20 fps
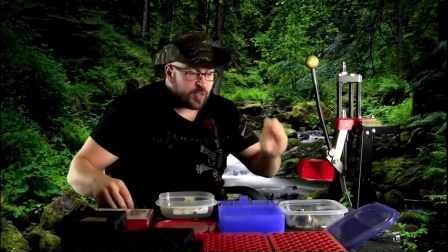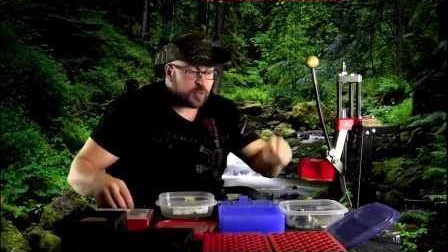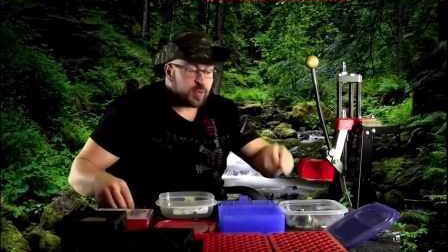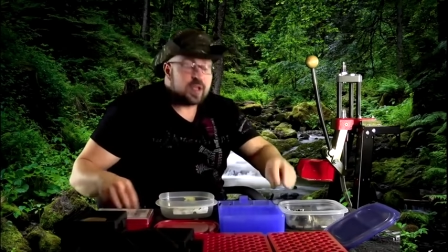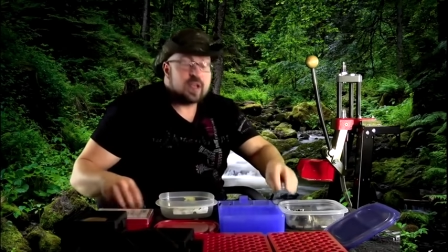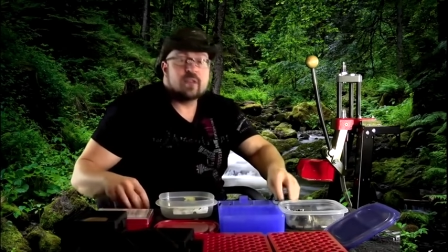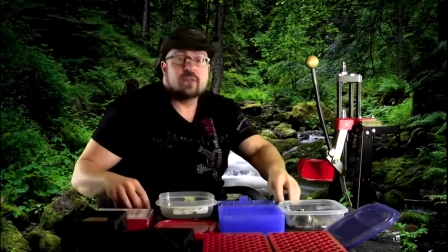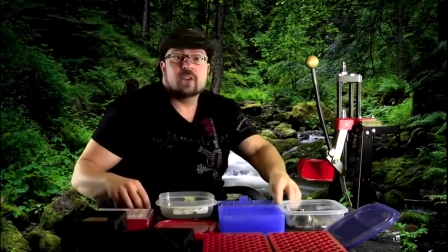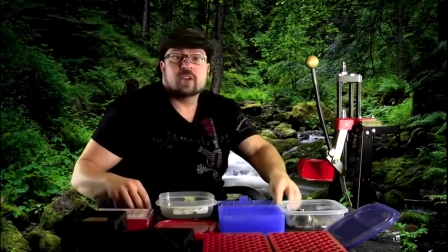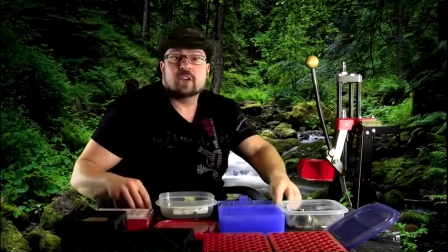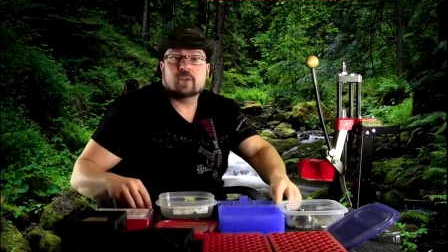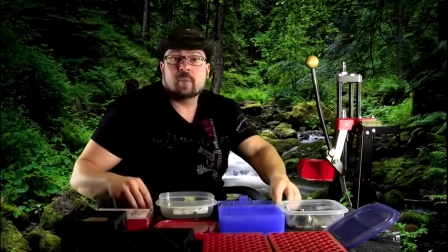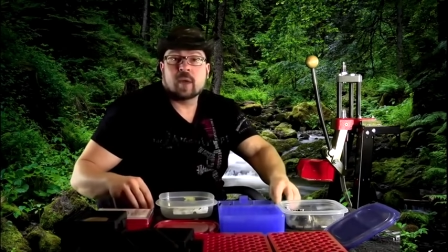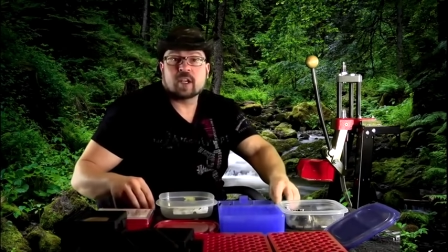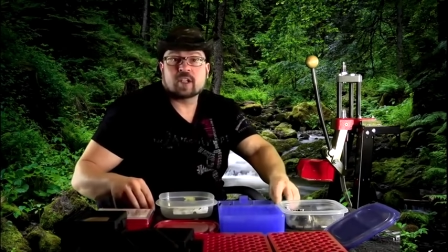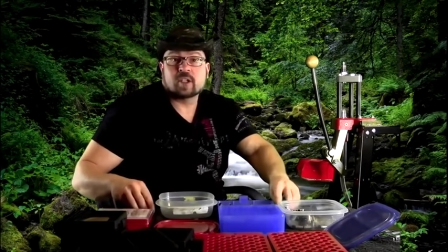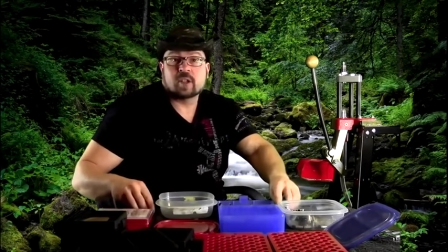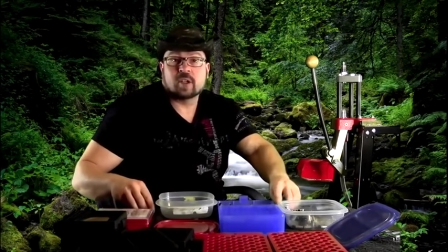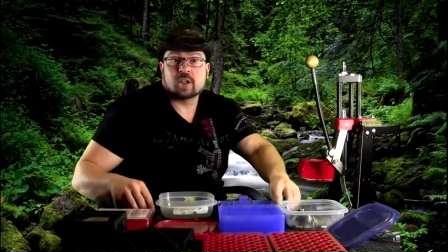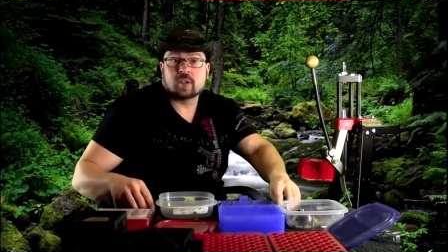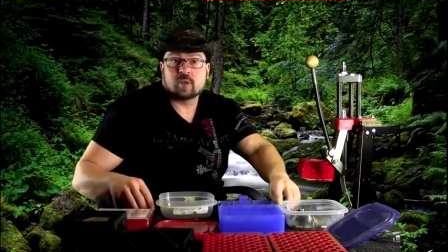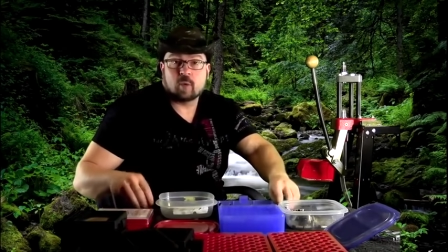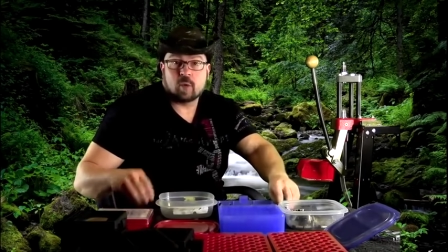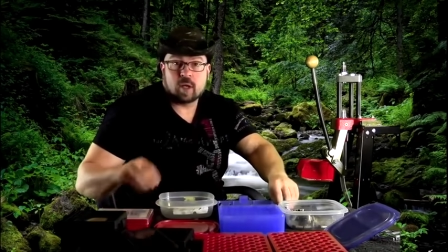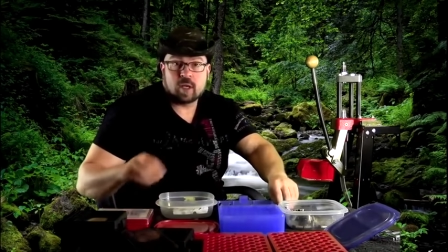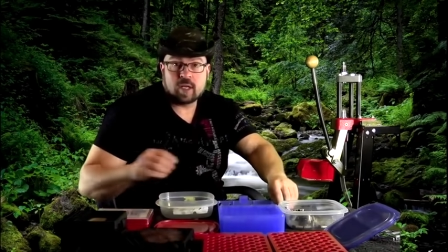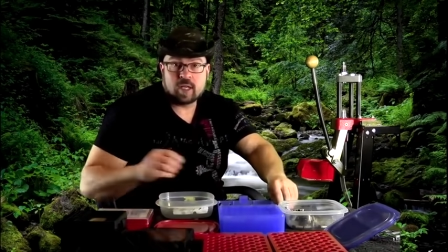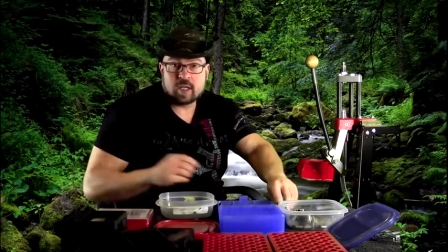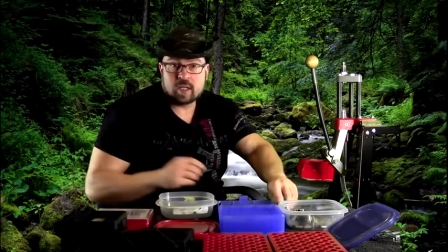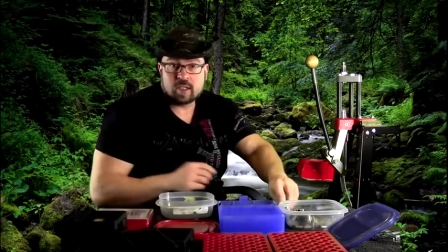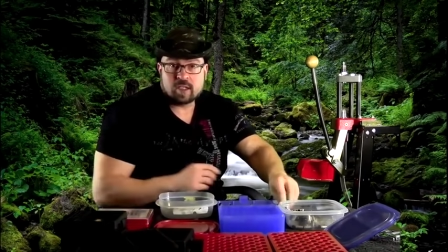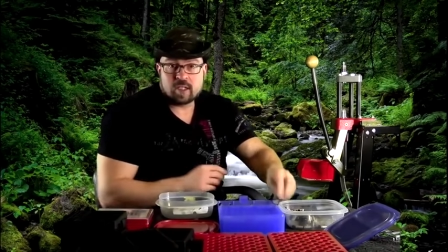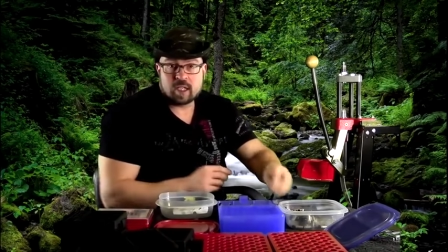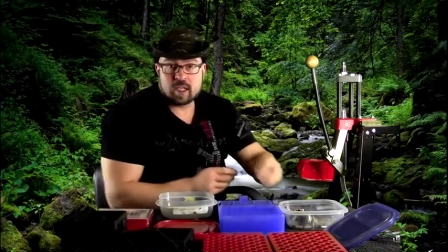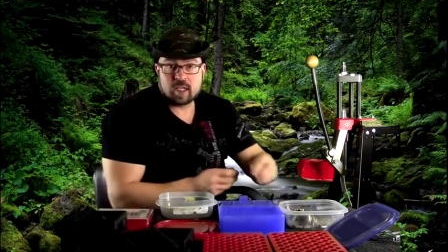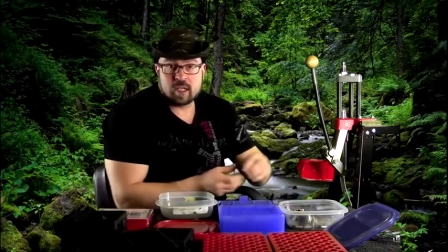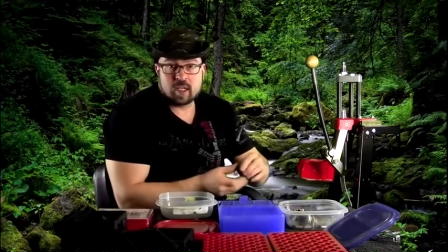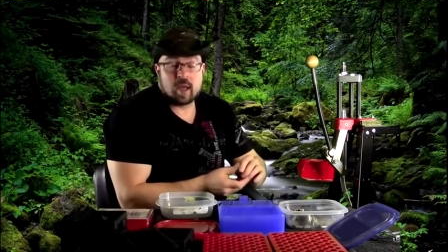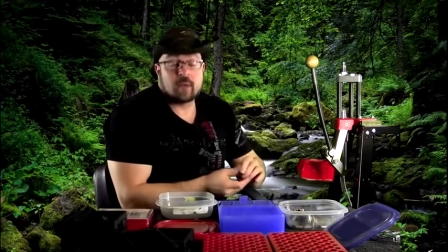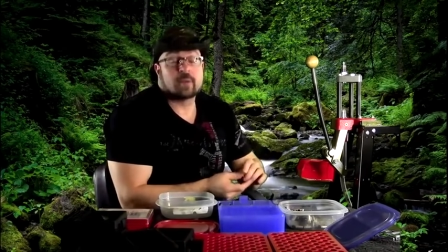one ENT,
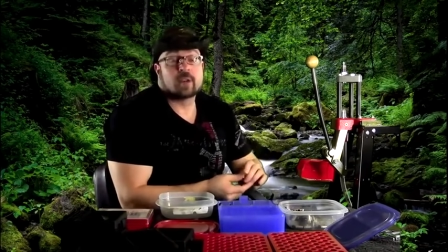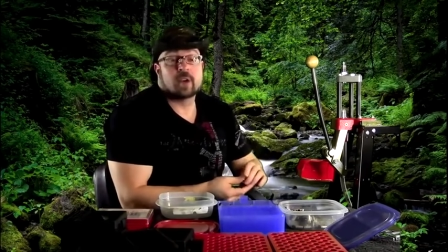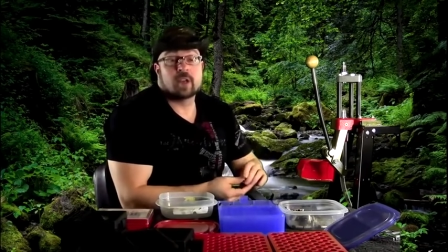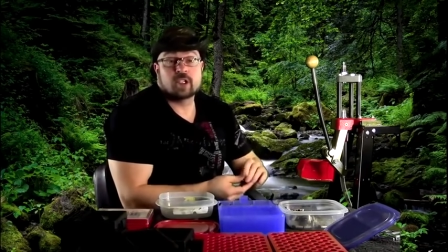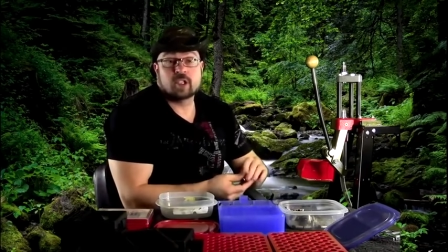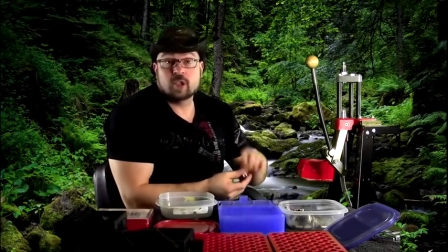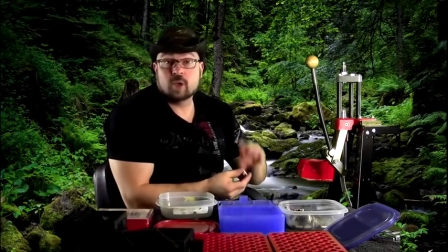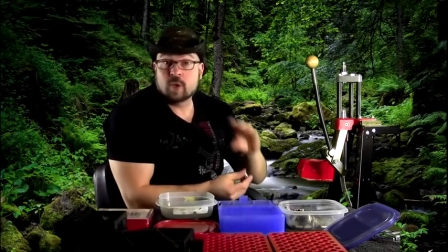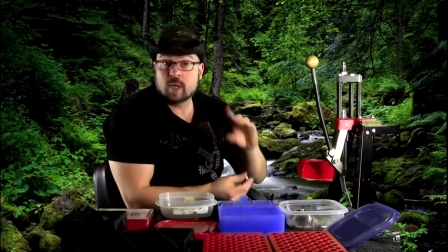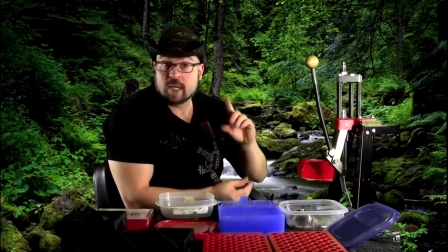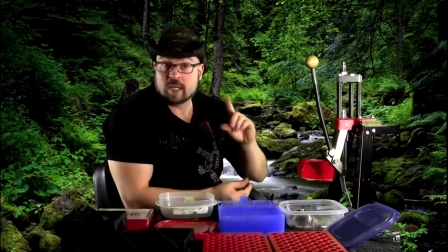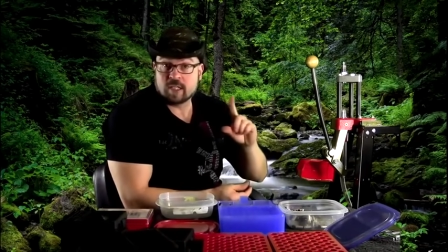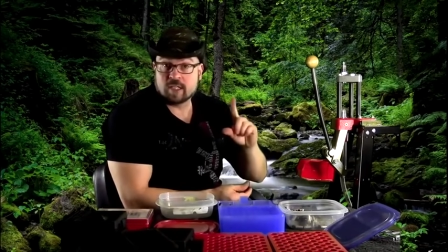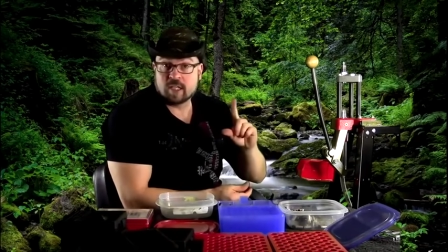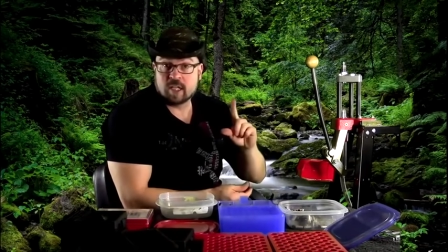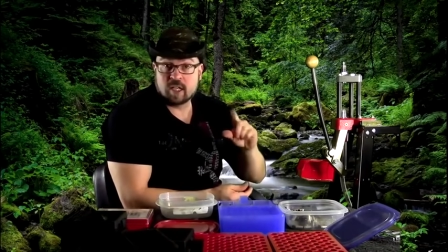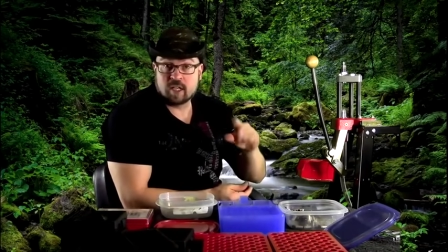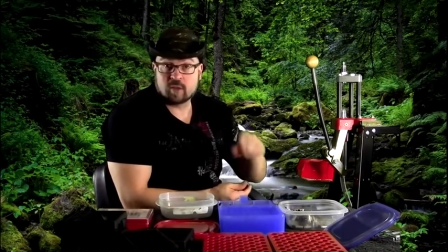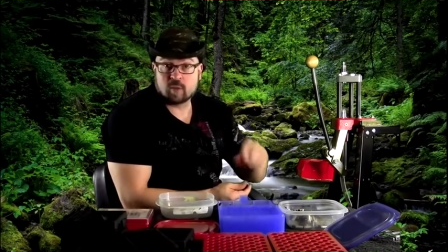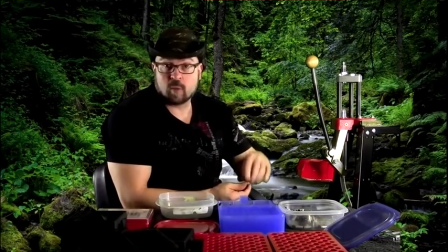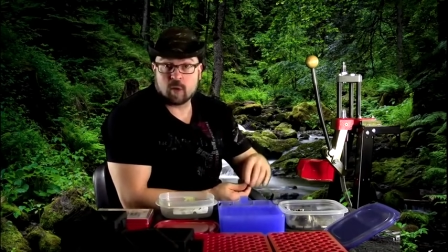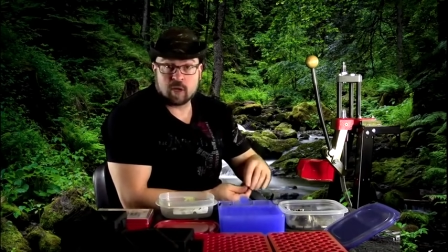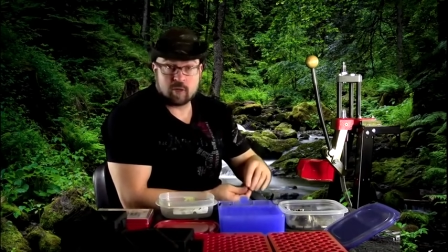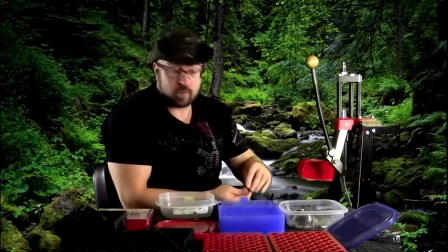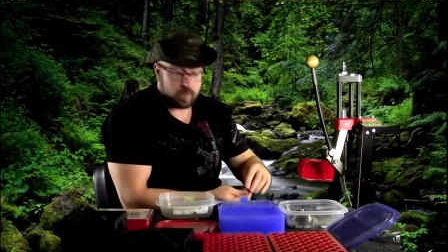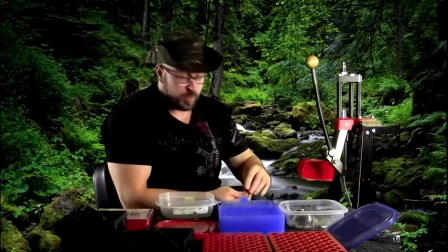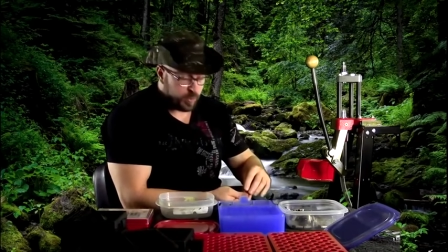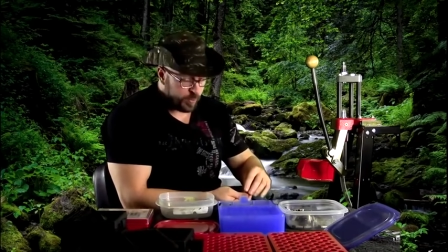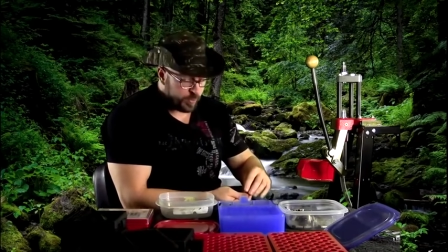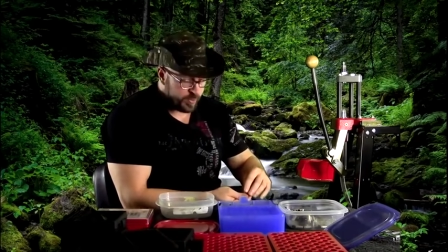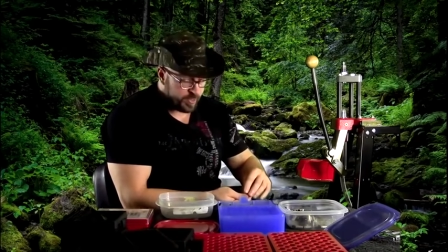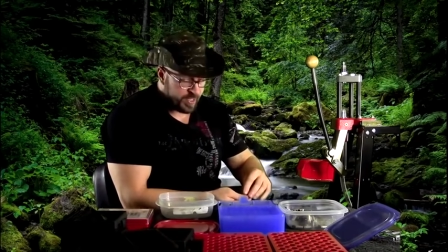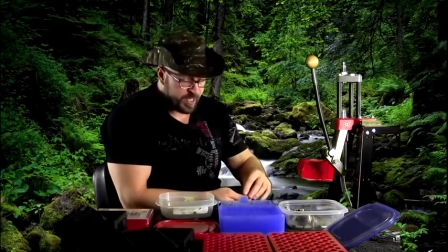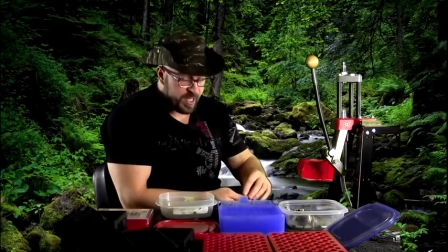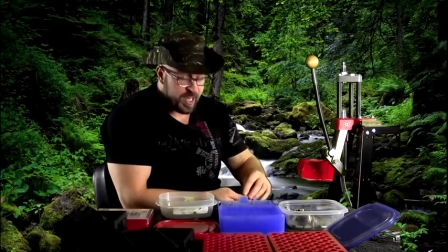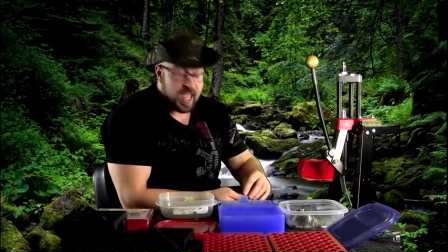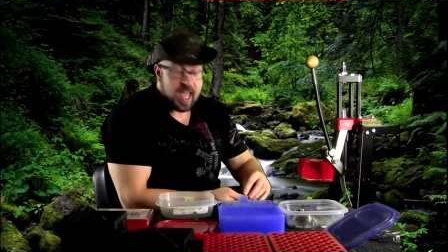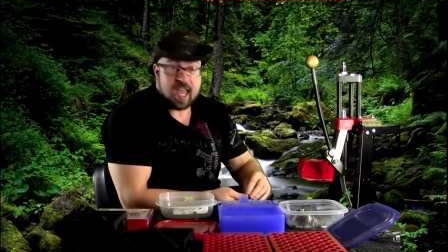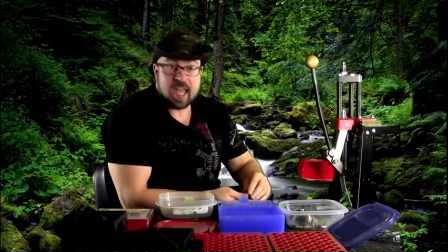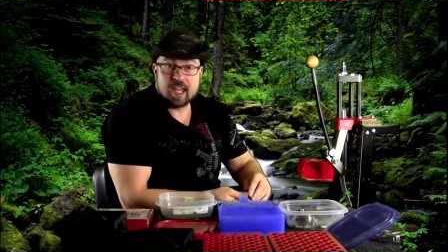2 ENTs, one of them who was
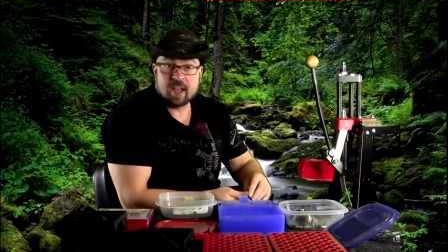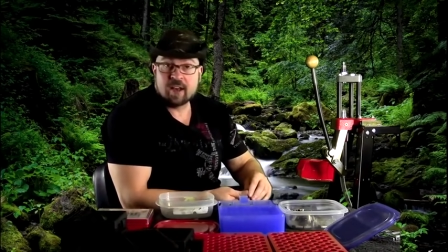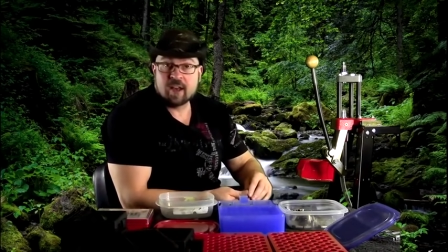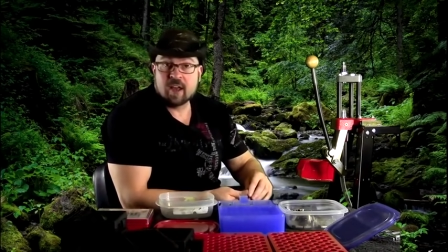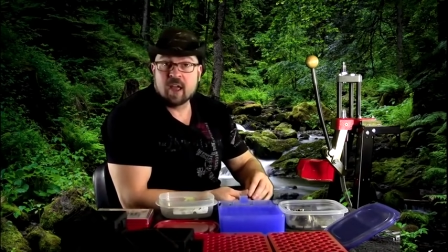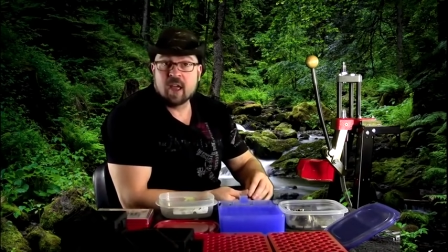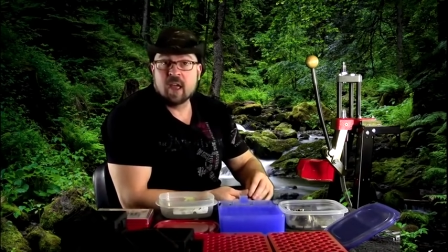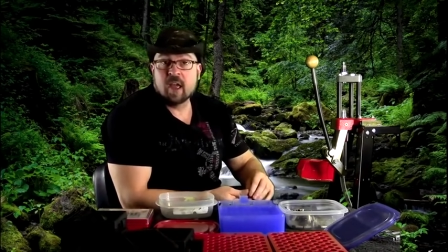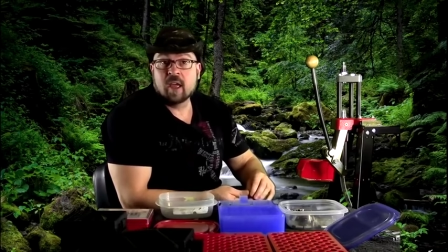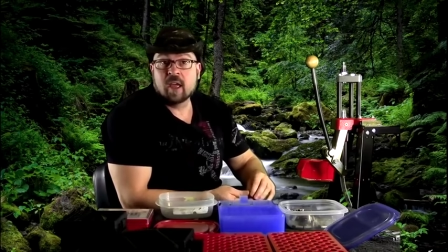the head